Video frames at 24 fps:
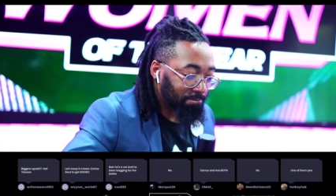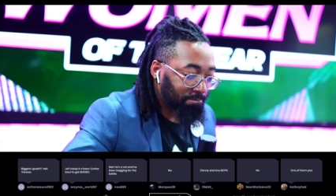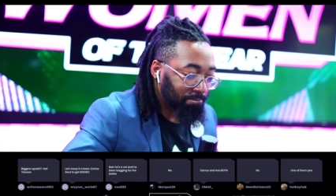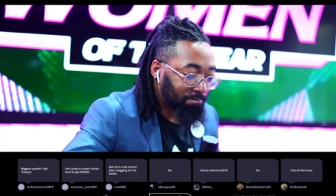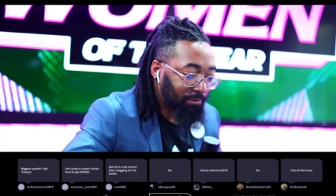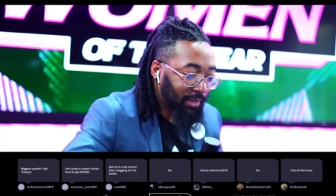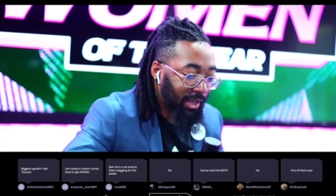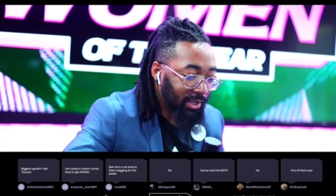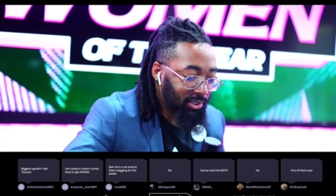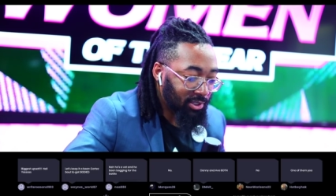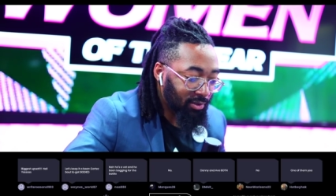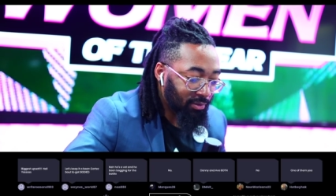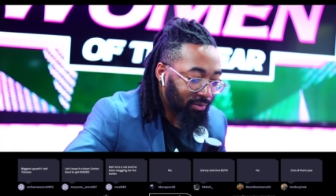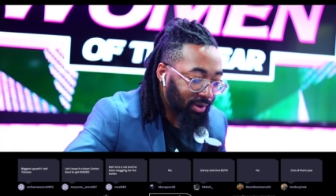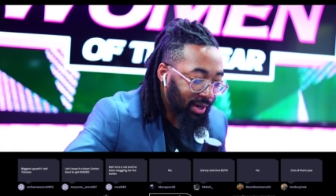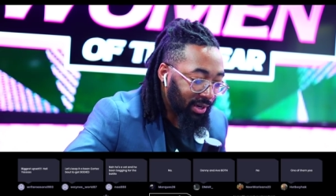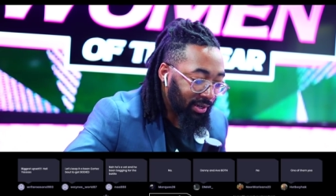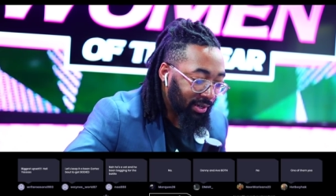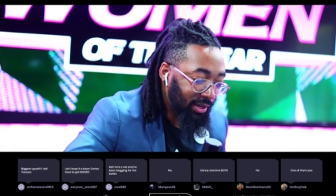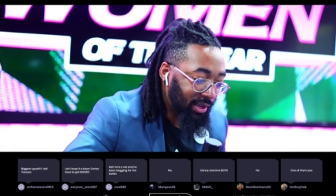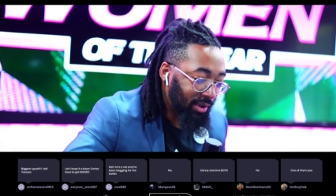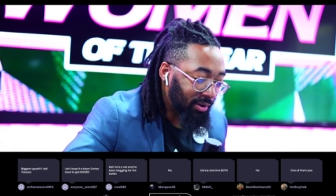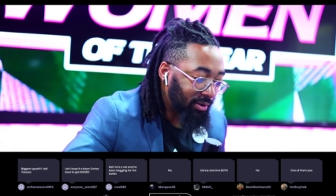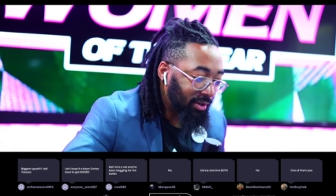as of right
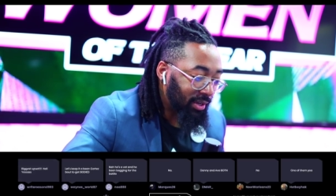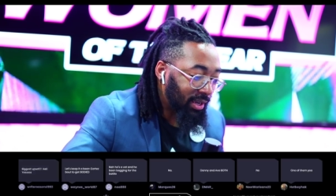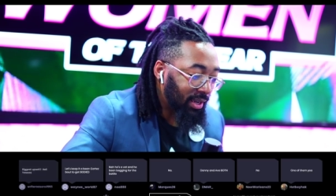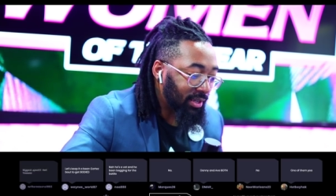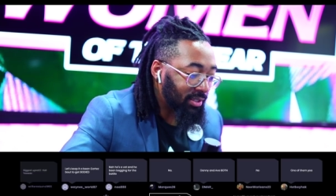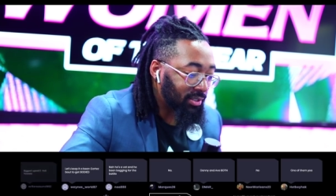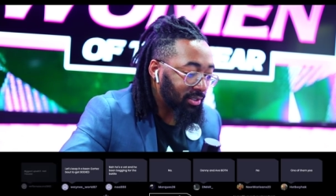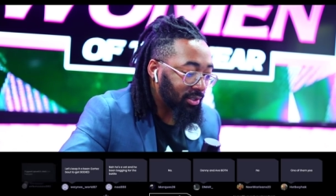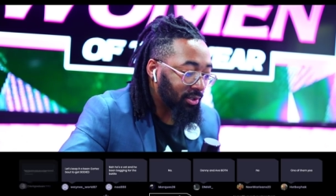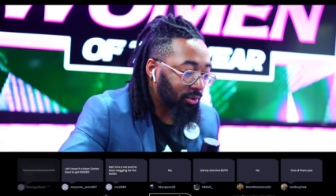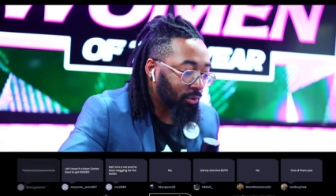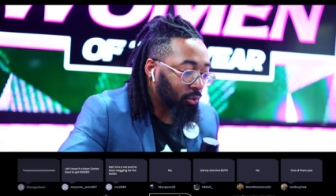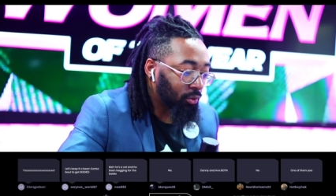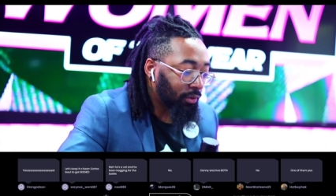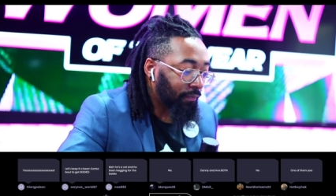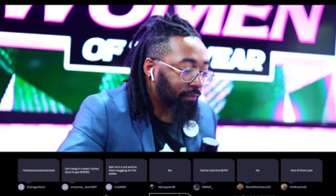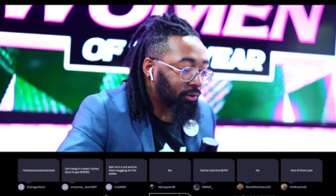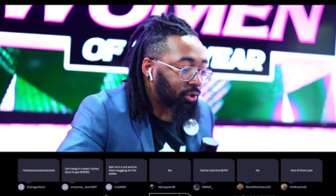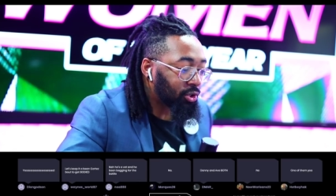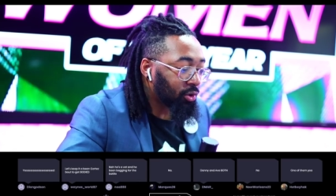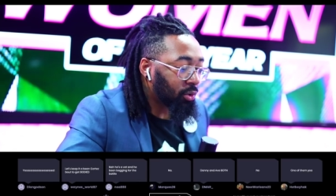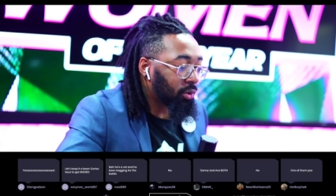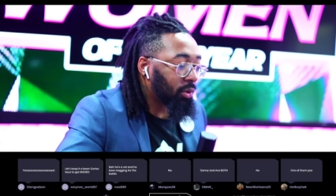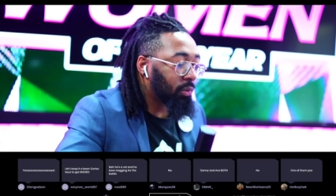now, yes.
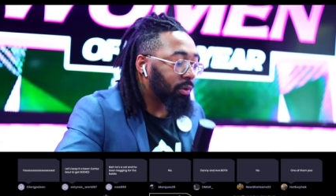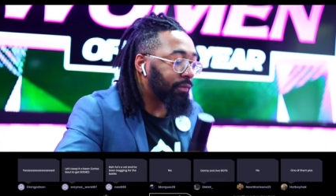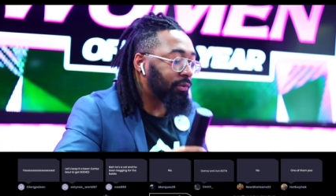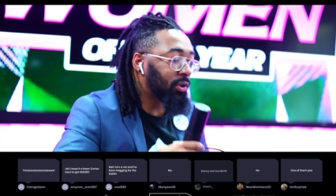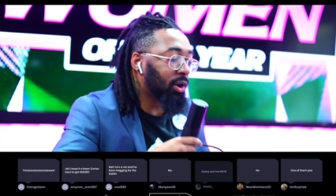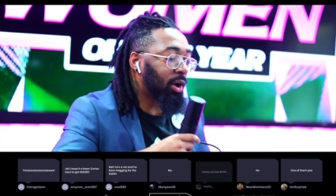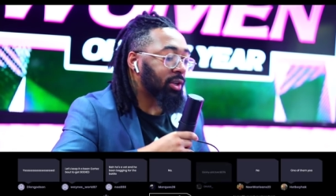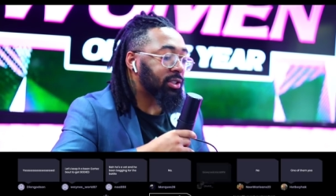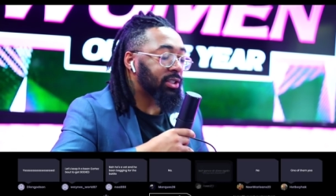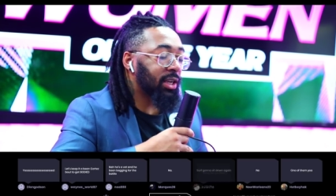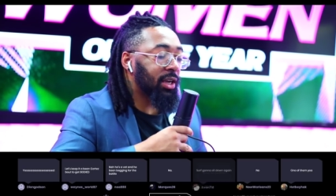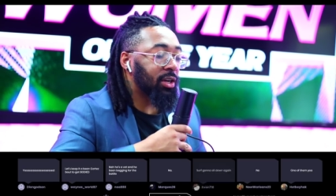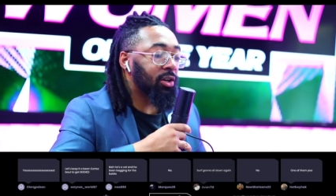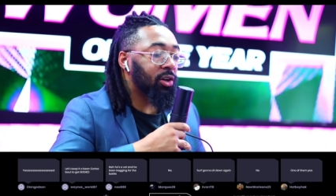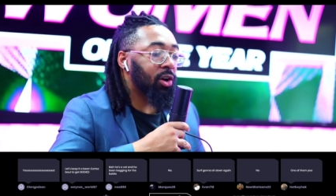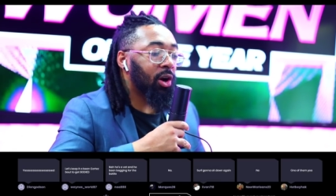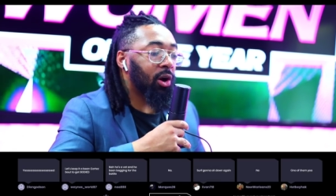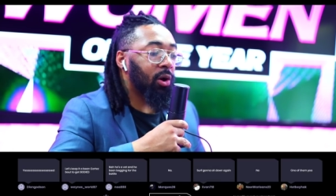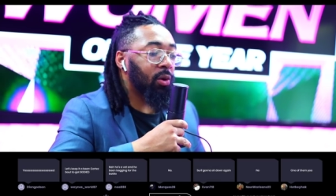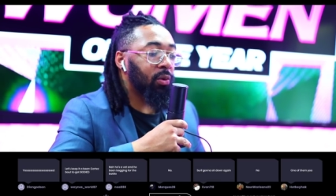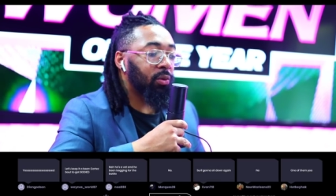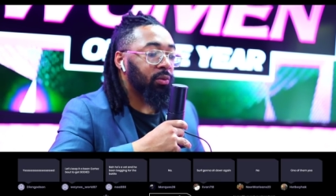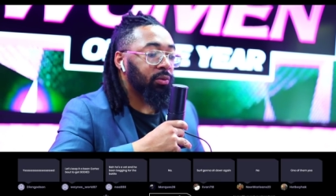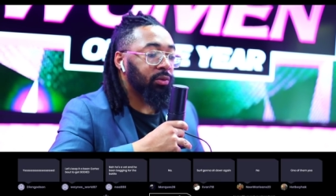So if y'all say
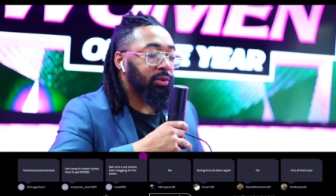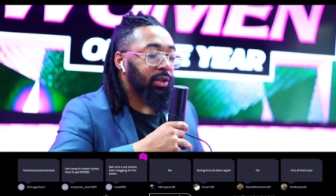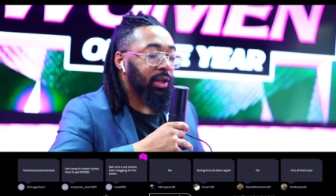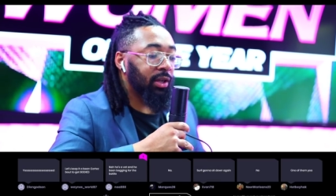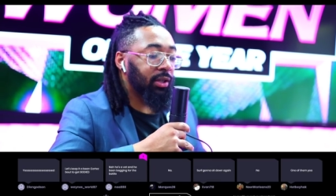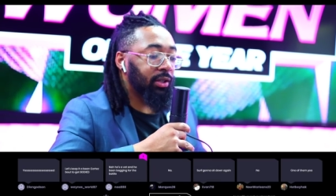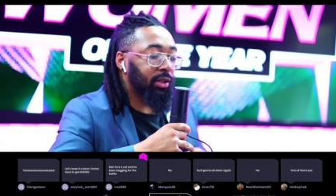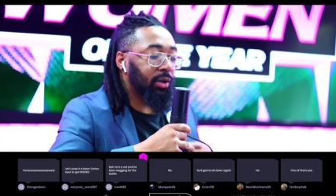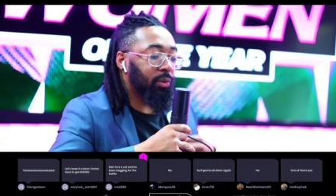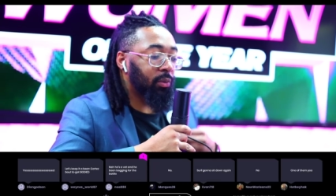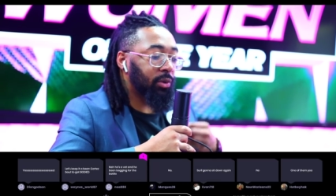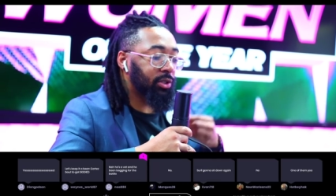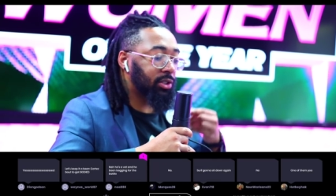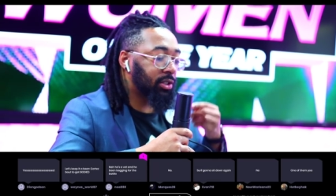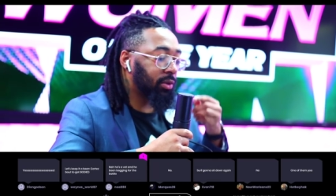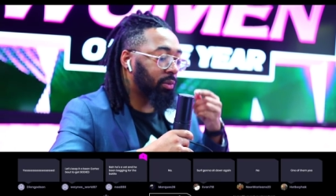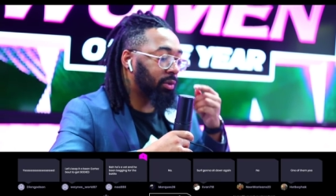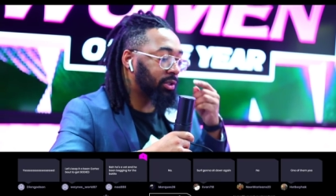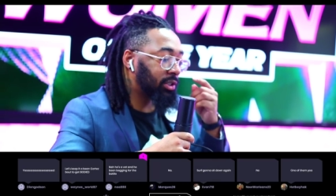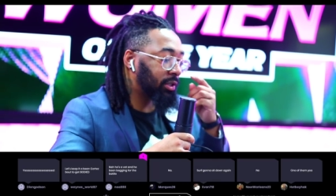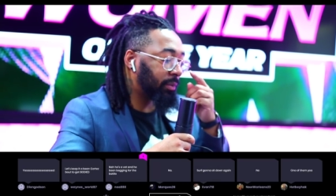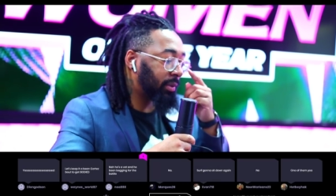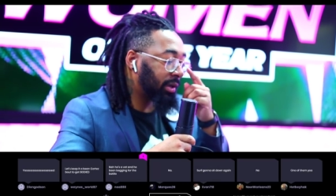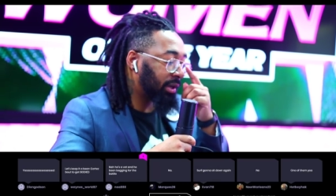no, then then what's the
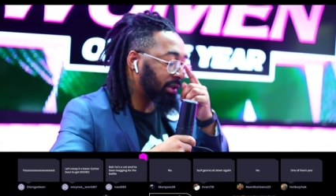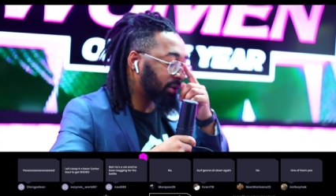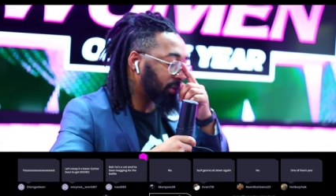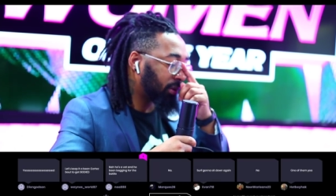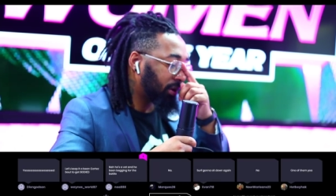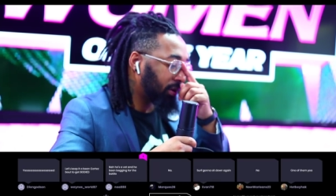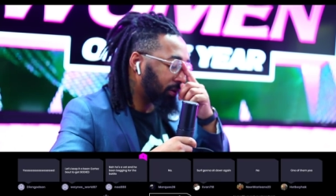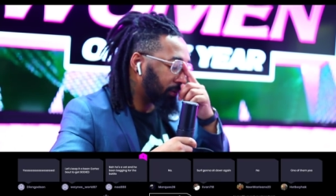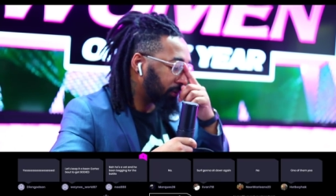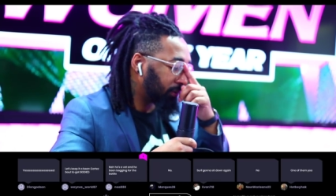what's the biggest one?